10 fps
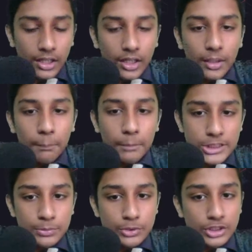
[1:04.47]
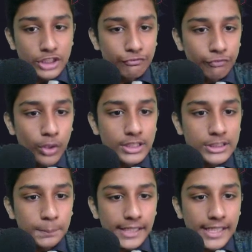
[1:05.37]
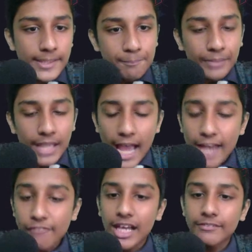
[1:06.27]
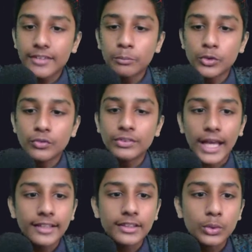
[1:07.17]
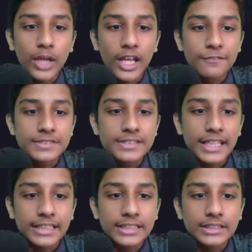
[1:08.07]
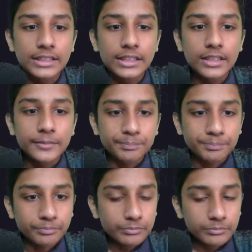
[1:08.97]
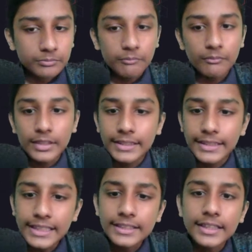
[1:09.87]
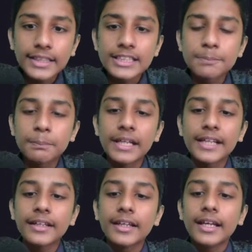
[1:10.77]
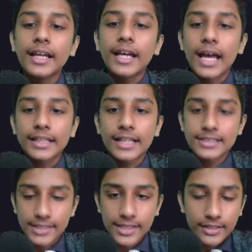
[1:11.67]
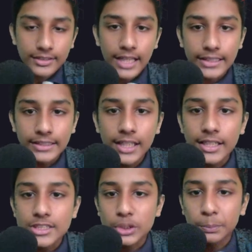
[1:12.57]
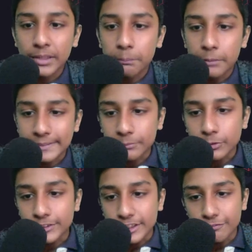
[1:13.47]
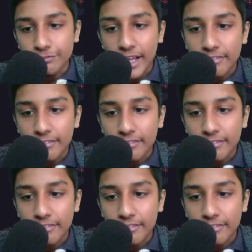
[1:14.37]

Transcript: Bishop to c4 is played, and we have the move knight to f6. d3 is played, and guys, here the idea is to play bishop to g5.